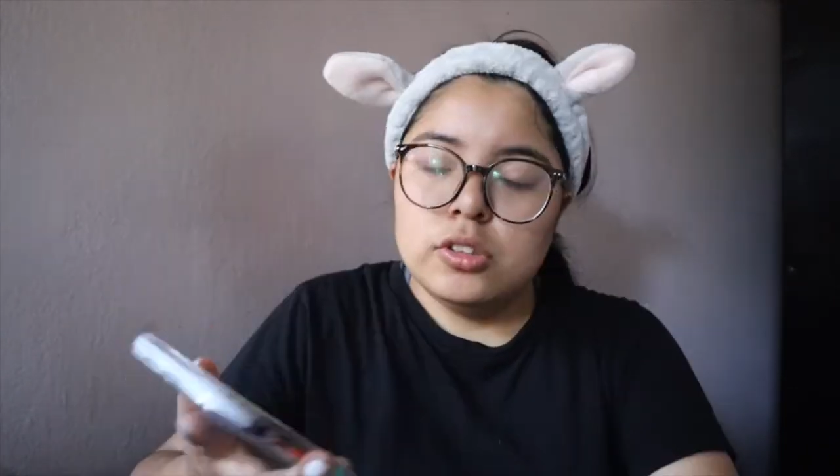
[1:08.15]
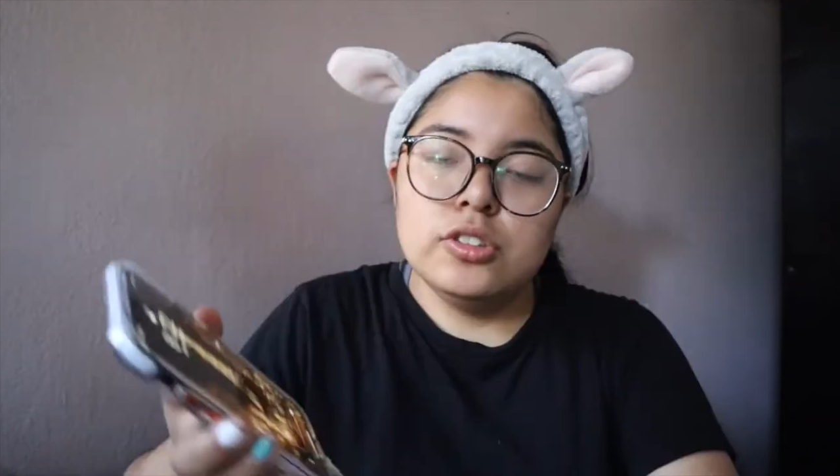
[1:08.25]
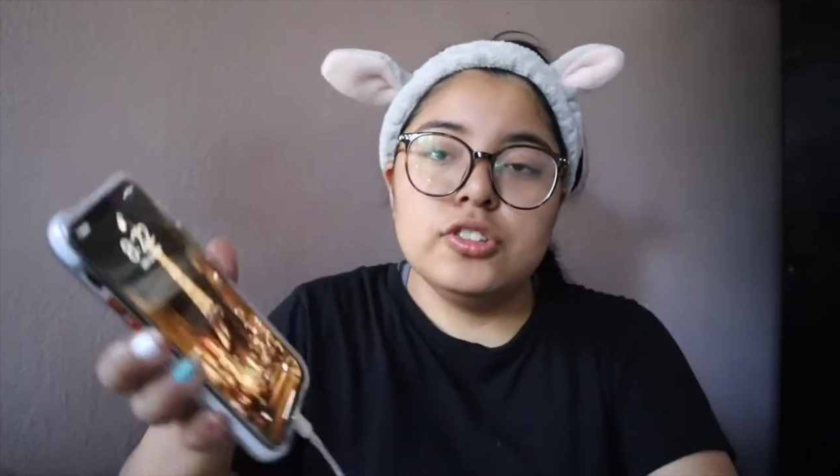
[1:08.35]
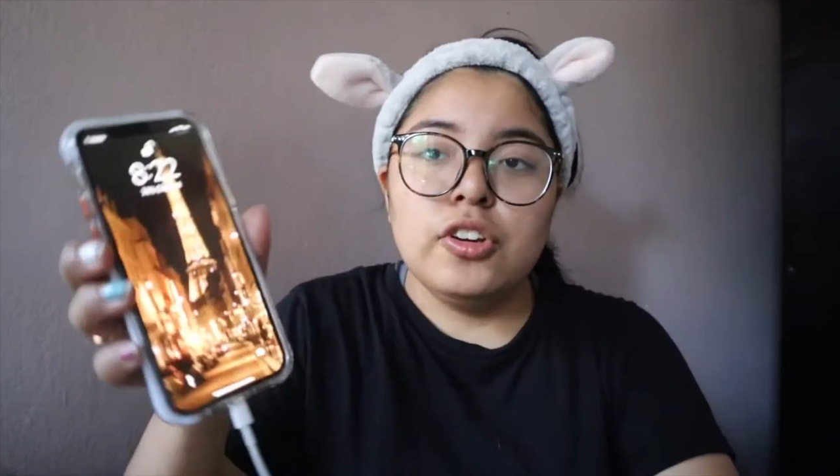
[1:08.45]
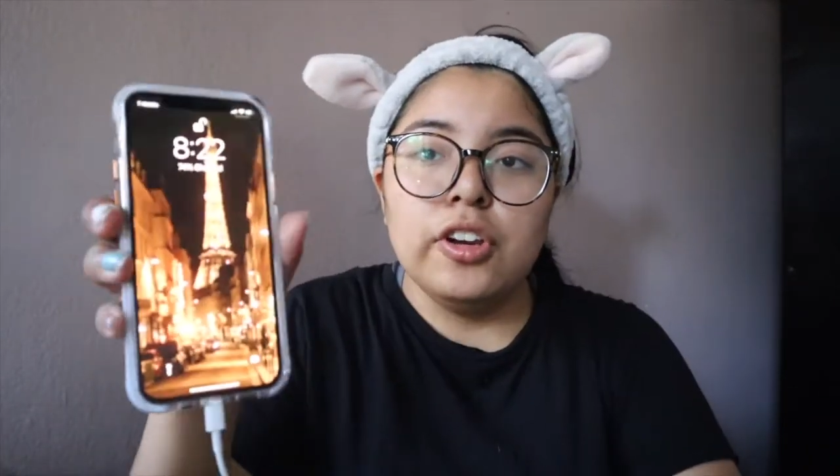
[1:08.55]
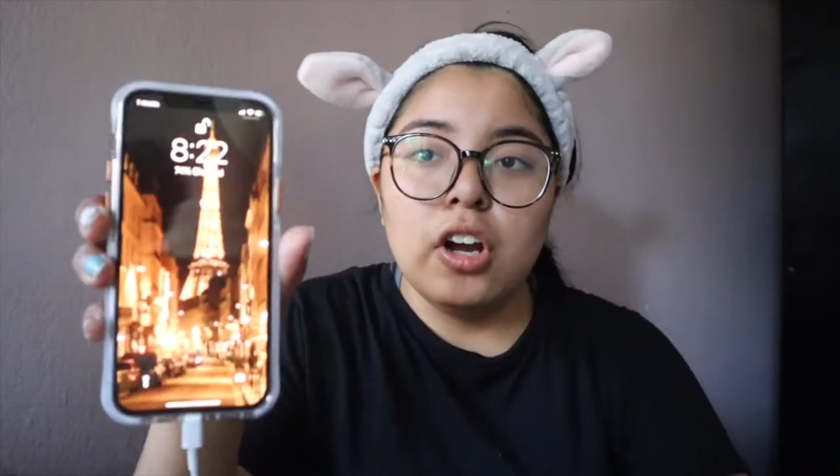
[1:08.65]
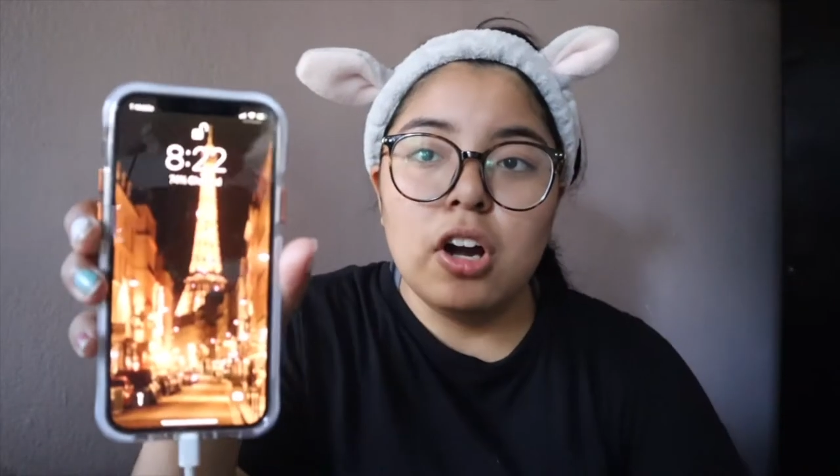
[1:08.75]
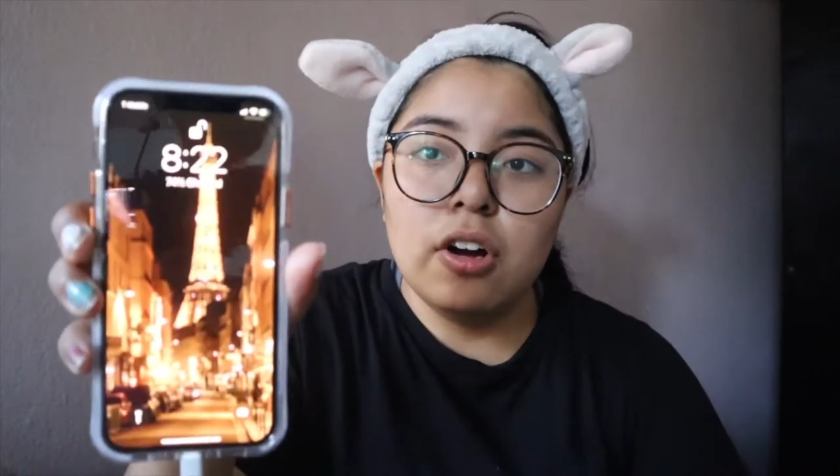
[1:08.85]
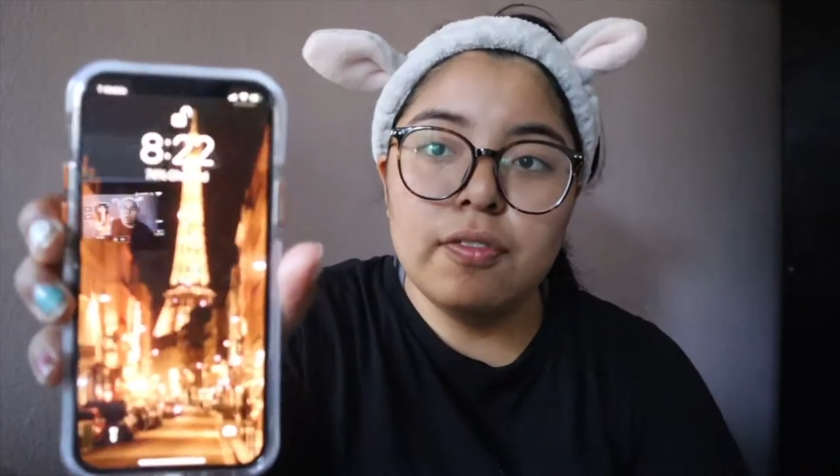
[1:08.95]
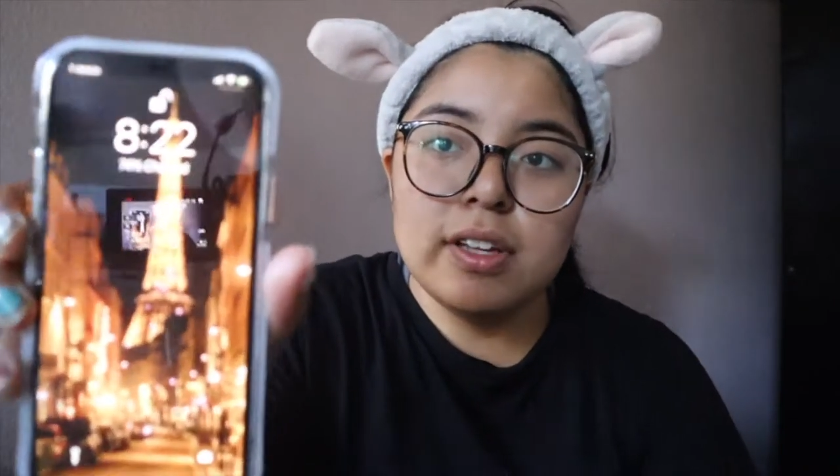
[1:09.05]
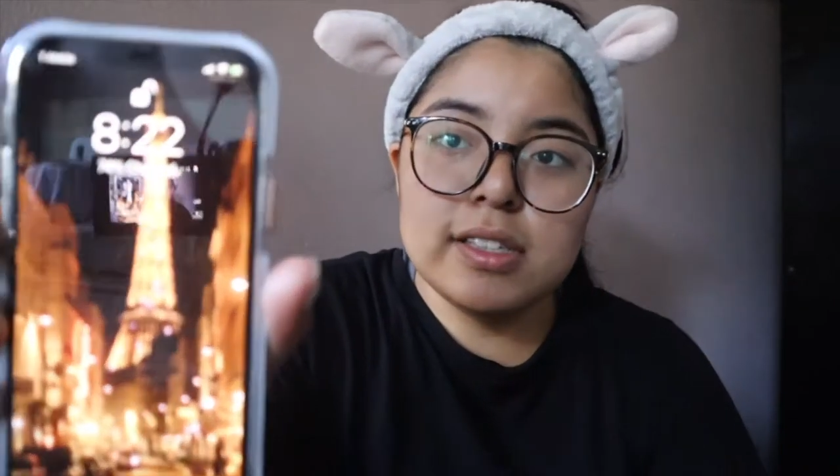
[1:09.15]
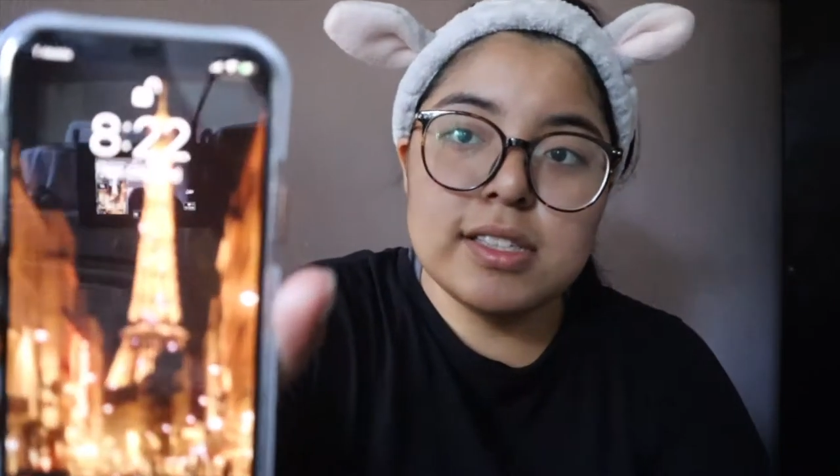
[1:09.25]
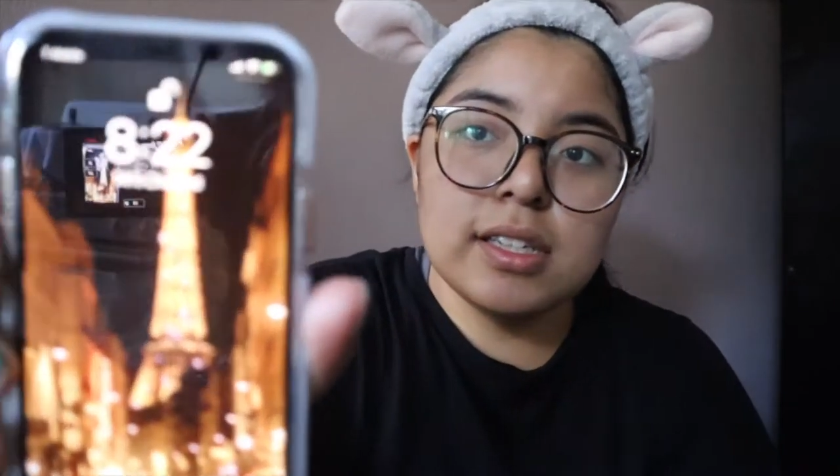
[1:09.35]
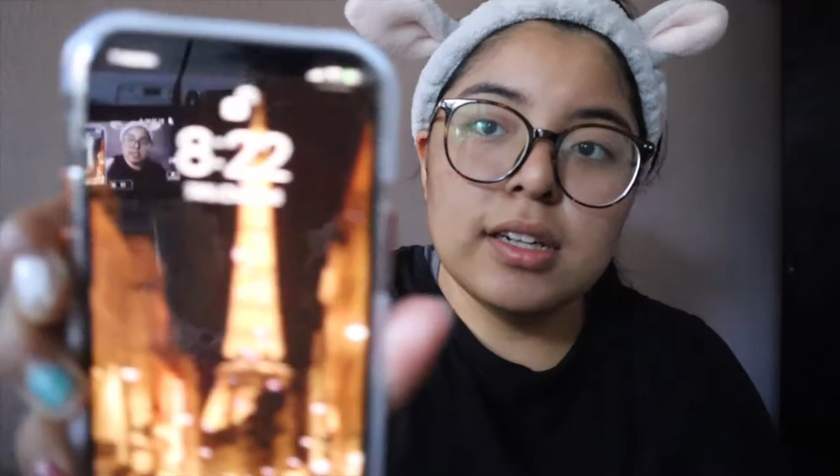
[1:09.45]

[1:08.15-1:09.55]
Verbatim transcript: so starting off it's